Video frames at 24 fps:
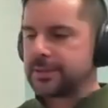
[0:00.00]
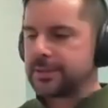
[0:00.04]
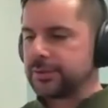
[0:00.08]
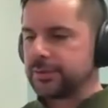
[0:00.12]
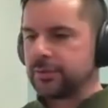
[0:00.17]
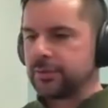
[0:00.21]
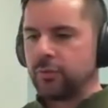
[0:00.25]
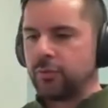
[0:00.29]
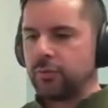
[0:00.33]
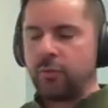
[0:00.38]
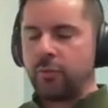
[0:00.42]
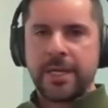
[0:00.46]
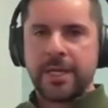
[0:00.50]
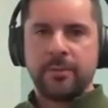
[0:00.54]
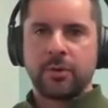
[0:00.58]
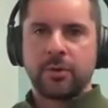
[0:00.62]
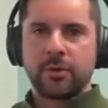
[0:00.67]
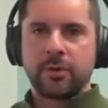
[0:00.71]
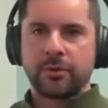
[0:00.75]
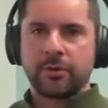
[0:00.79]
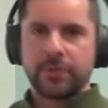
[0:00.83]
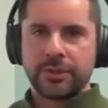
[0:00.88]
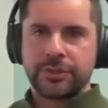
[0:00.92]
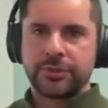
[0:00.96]

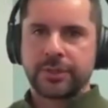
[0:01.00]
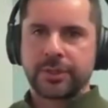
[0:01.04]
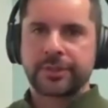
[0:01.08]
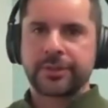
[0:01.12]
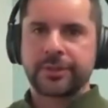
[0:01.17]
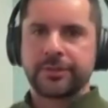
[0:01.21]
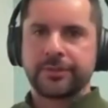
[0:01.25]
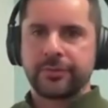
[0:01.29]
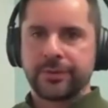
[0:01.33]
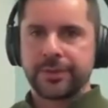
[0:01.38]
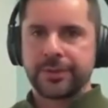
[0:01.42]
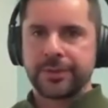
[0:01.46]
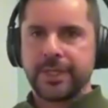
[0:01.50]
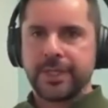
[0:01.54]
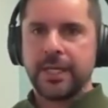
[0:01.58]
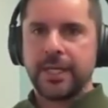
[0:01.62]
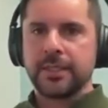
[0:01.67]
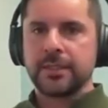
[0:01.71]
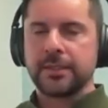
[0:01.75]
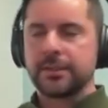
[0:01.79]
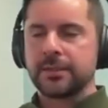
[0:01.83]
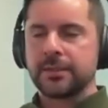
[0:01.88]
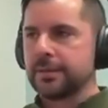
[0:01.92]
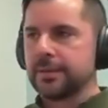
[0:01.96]
US is way more
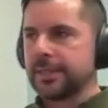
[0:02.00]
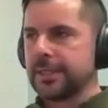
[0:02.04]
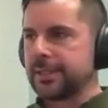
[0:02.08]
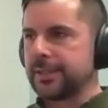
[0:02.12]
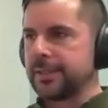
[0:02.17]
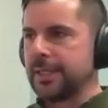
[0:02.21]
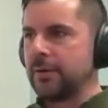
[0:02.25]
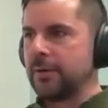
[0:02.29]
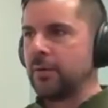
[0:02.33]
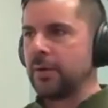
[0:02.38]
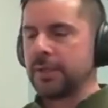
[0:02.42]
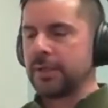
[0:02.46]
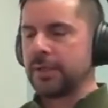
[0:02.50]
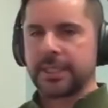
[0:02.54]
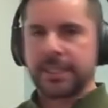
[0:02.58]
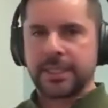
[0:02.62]
restrictive with that.